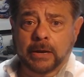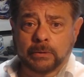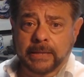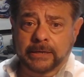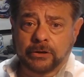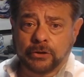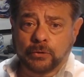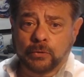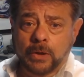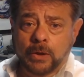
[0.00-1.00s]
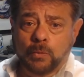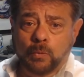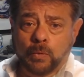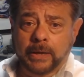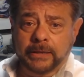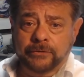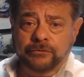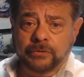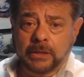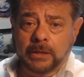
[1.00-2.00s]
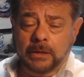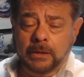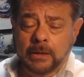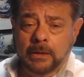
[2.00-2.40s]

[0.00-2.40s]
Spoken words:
I would like to know what is the